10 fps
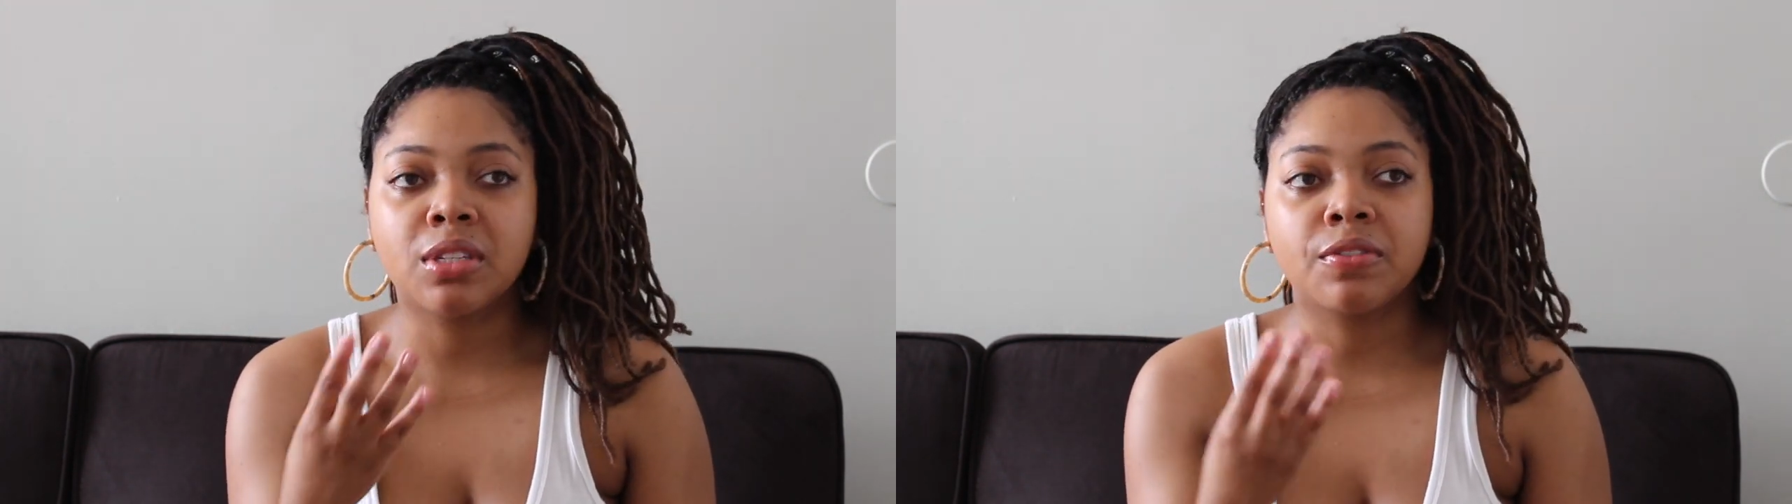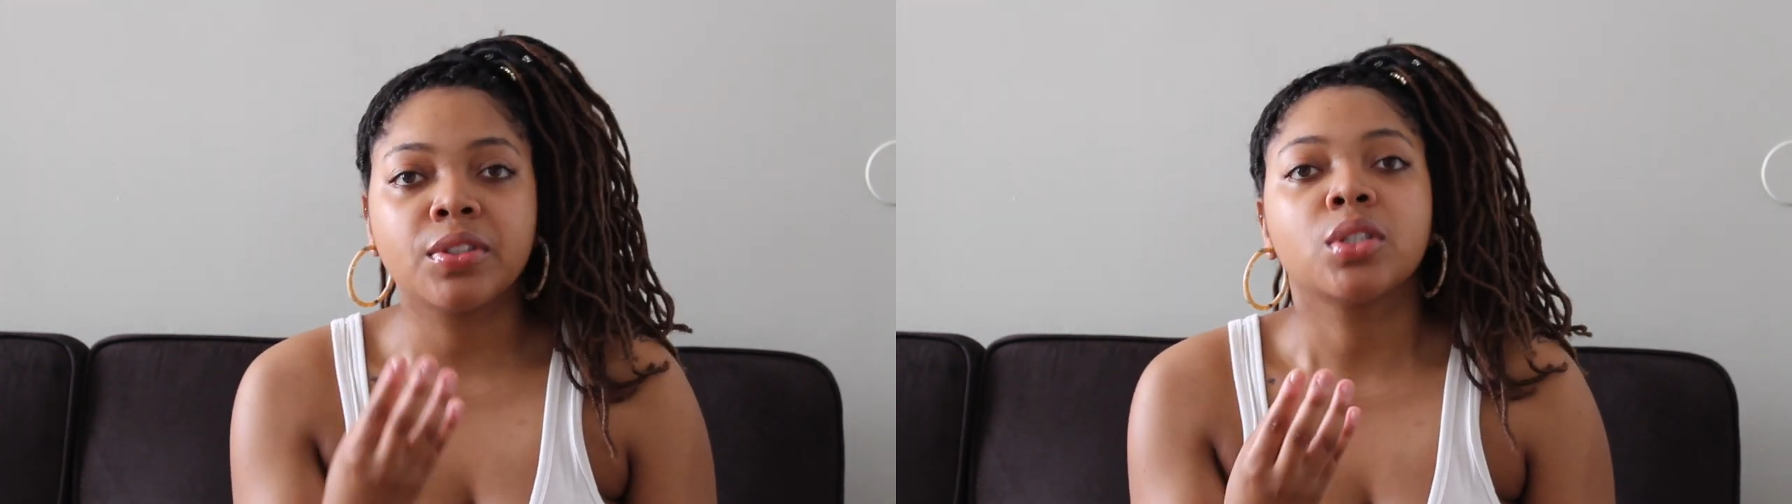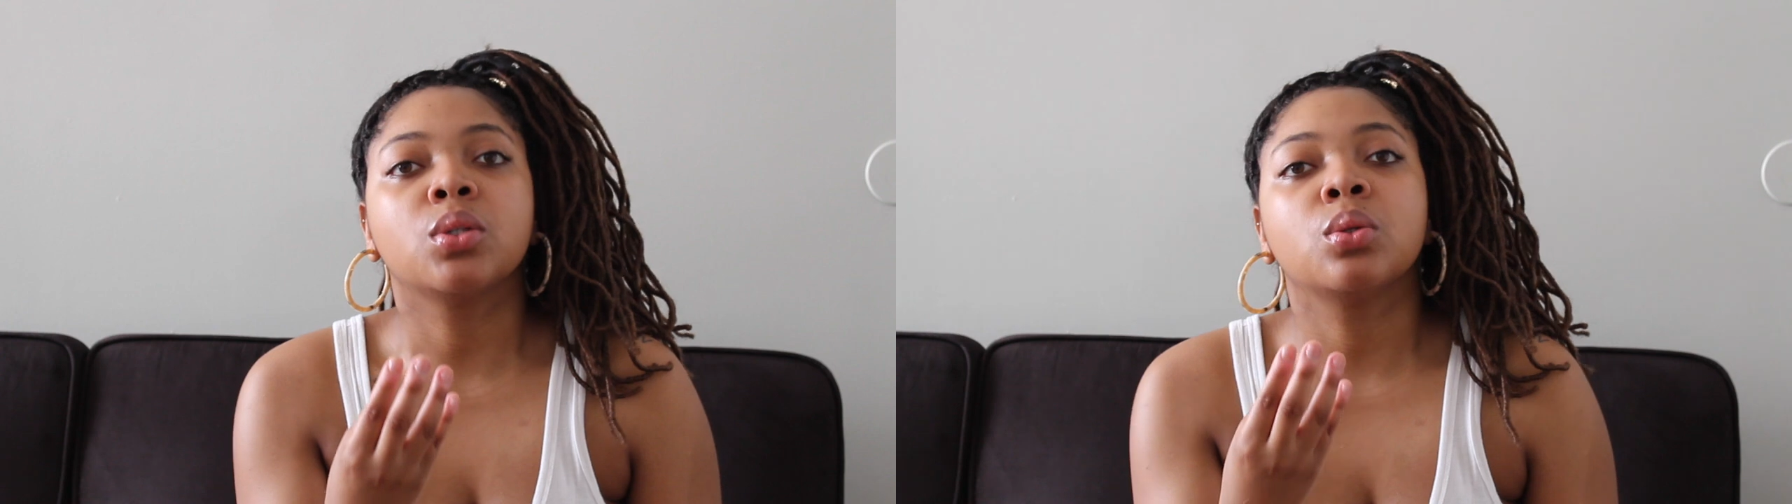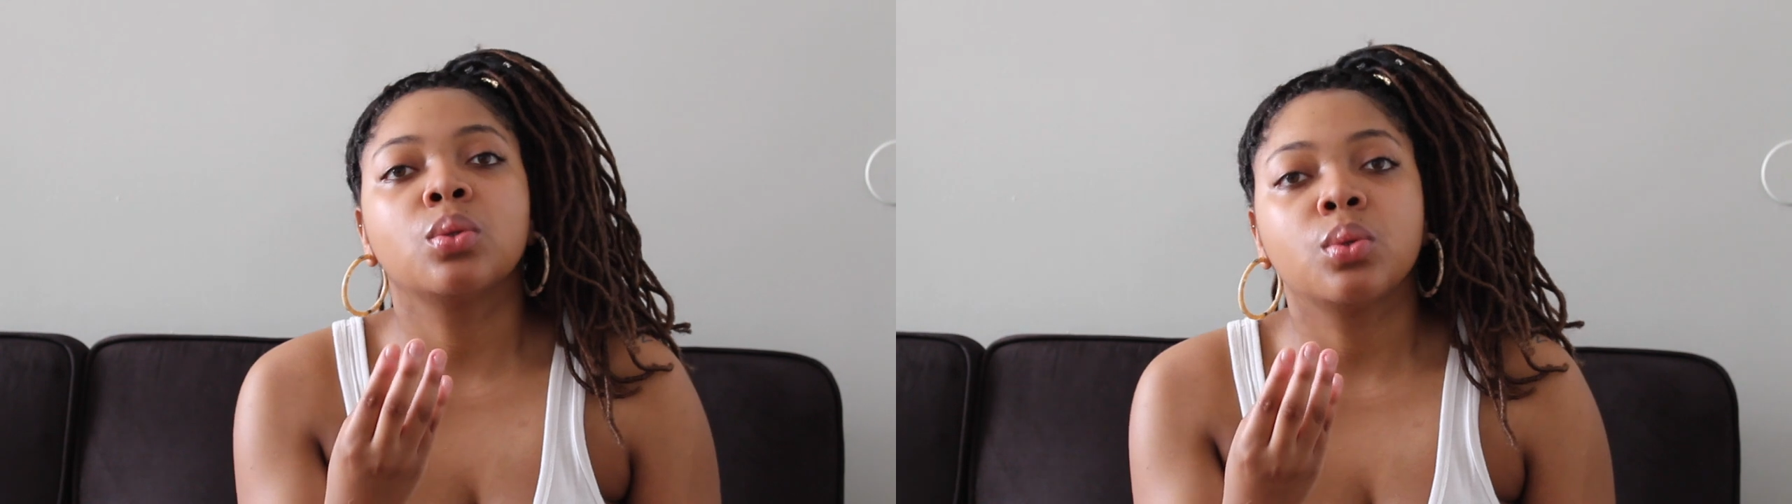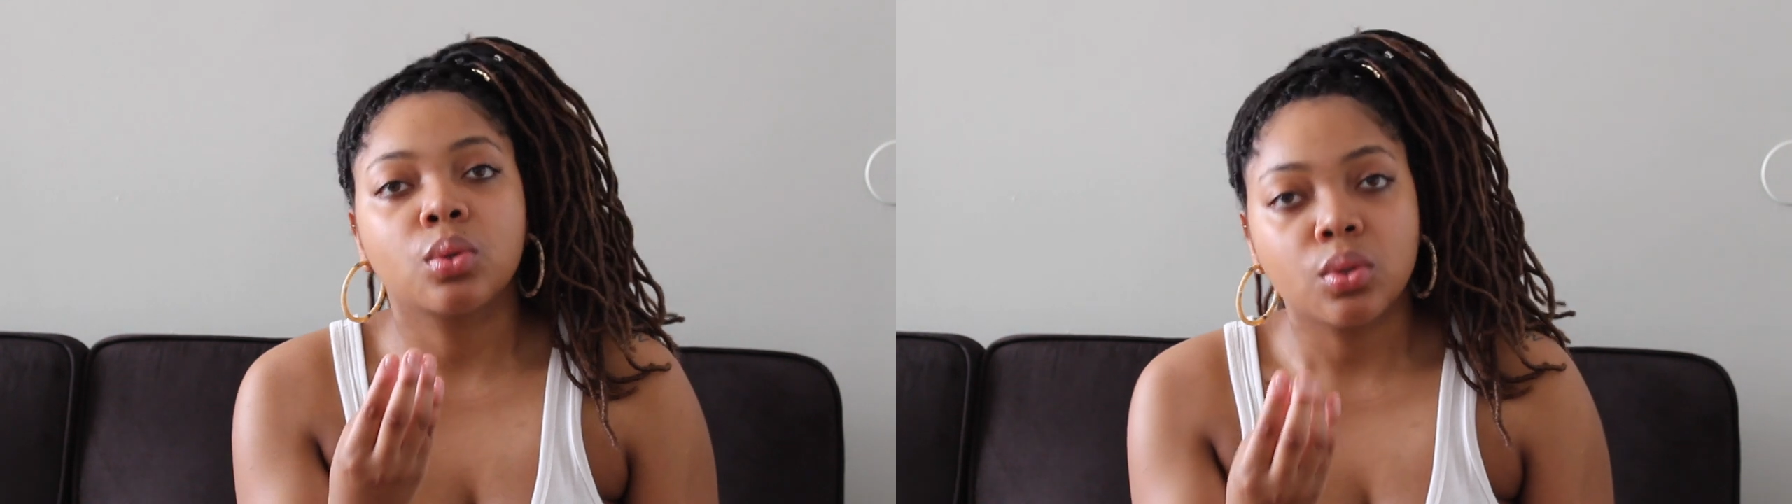to feel
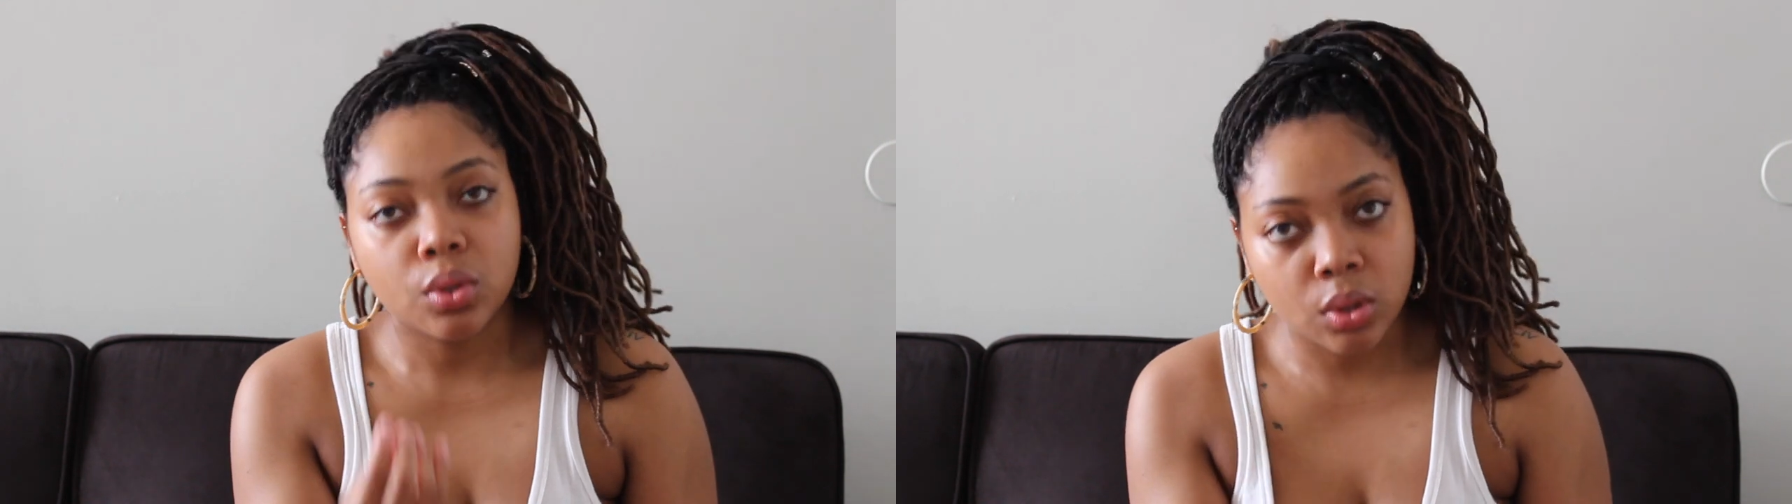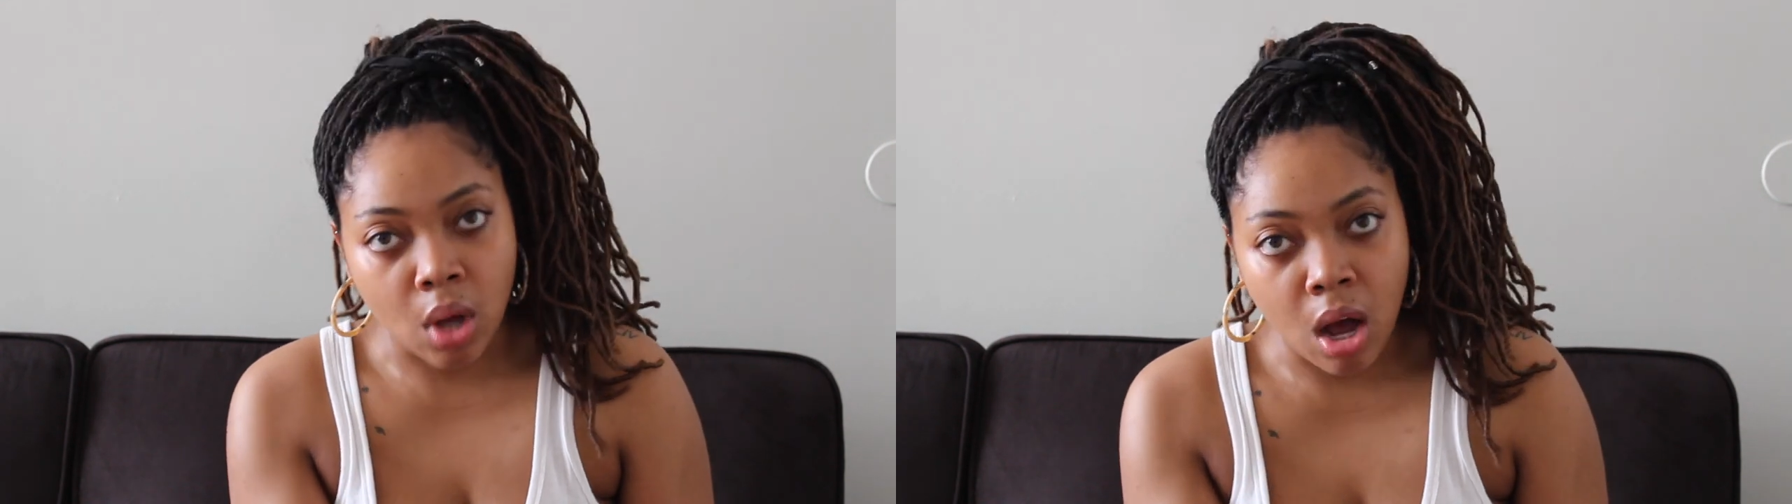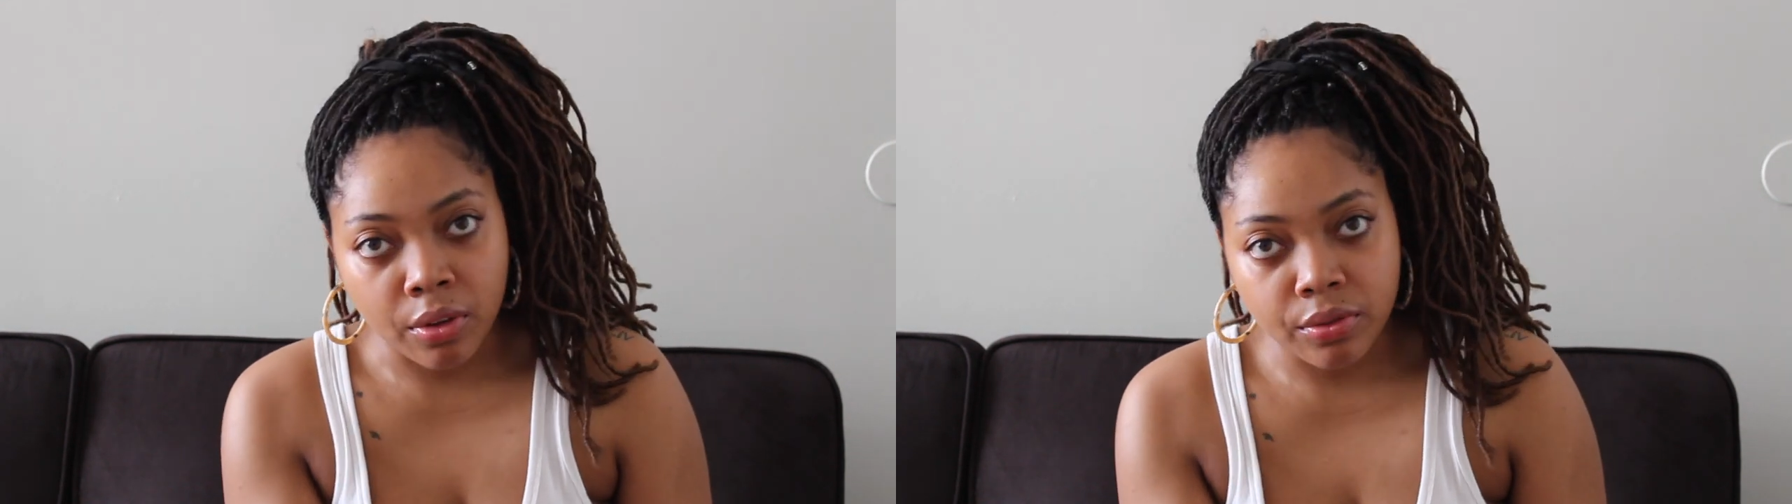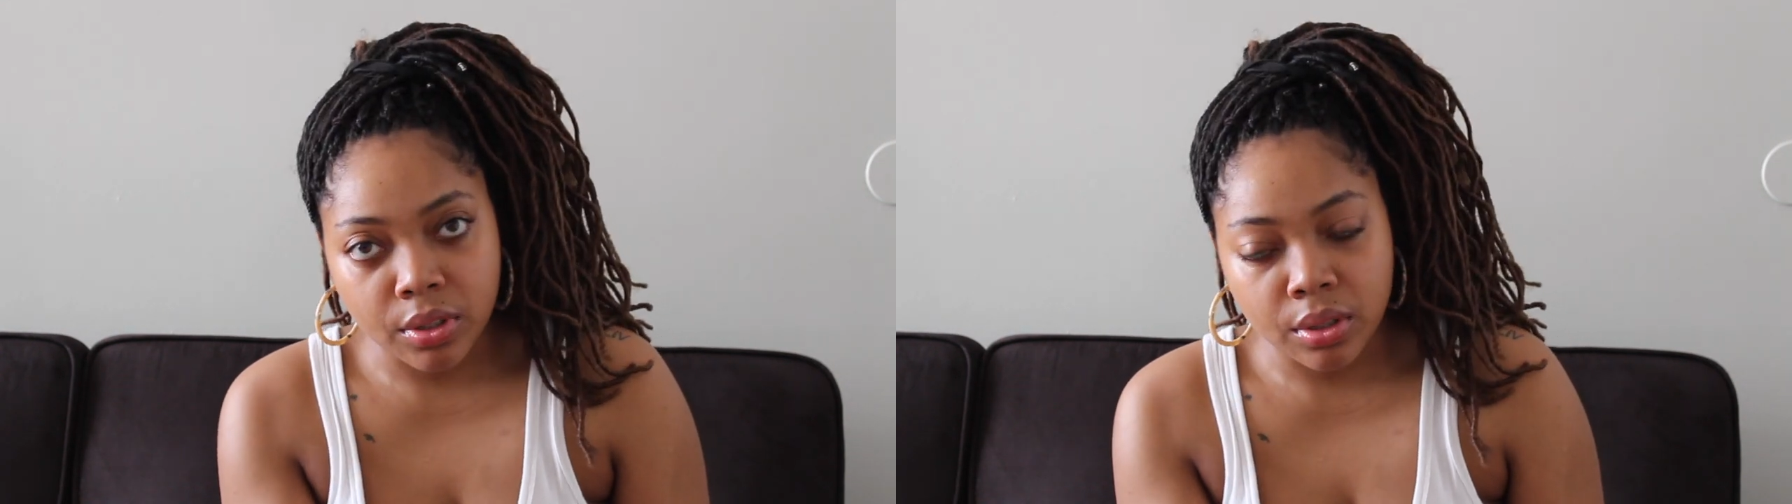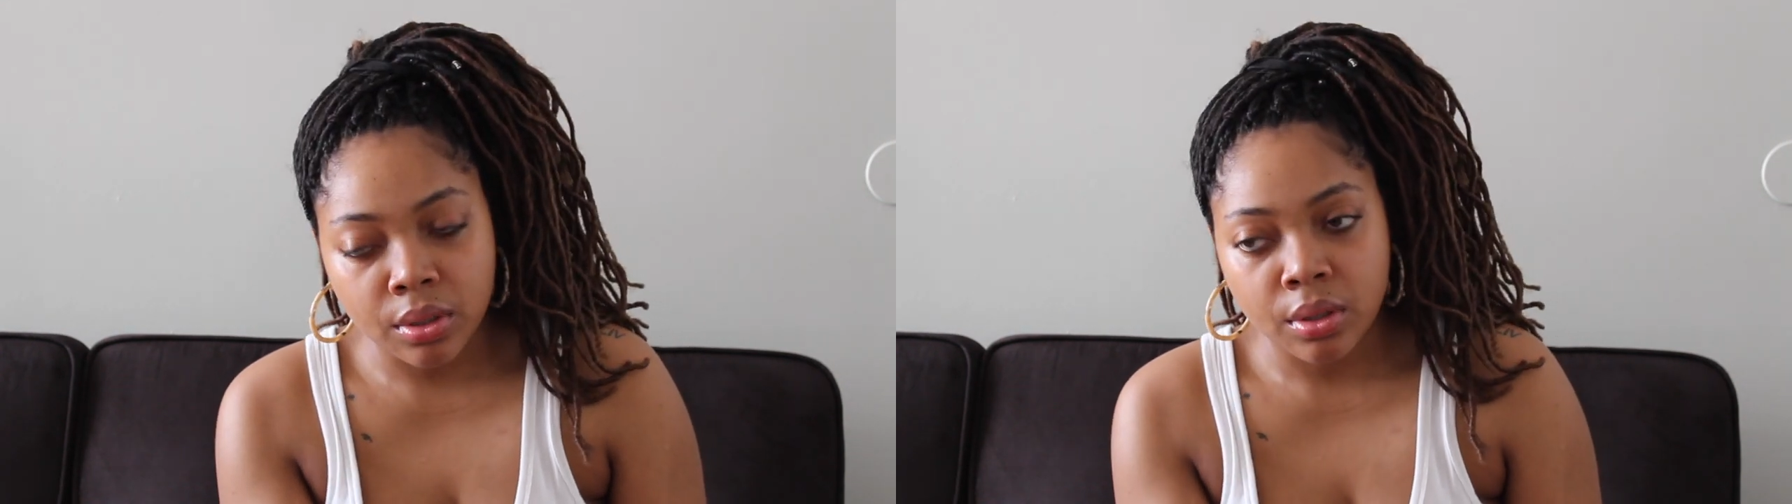soft.